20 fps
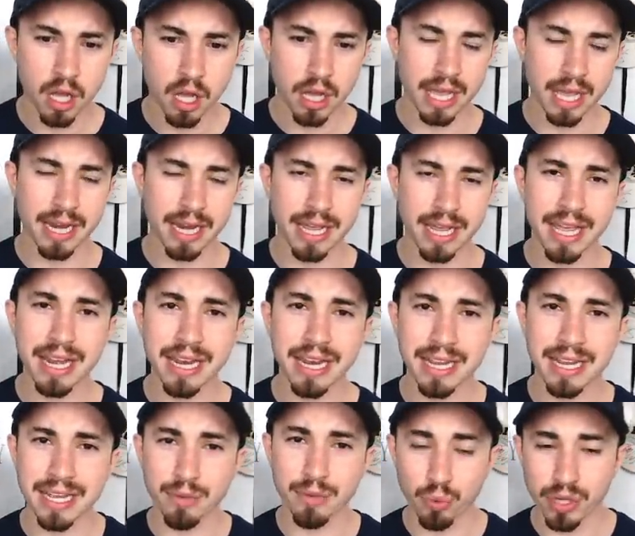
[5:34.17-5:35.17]
And in,
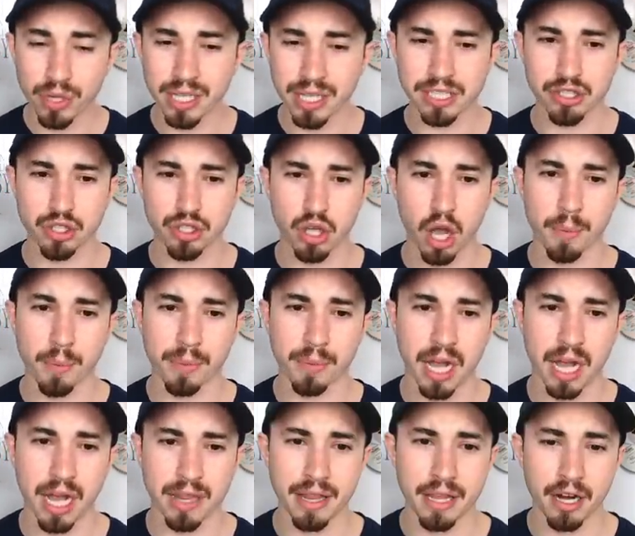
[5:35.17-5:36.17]
it really is the top
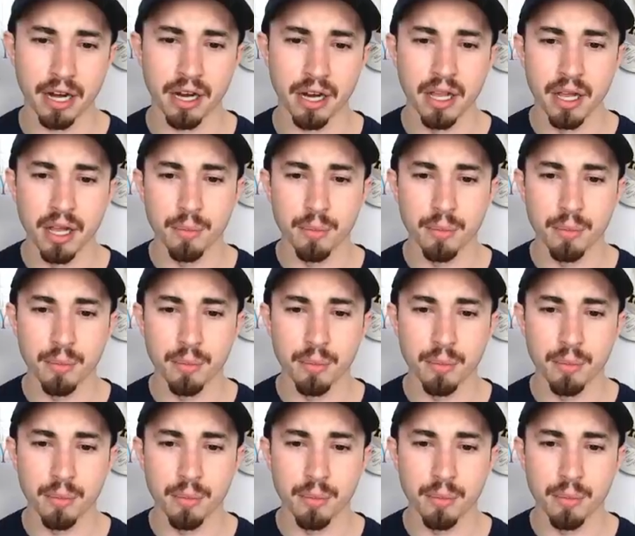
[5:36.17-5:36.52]
guy there.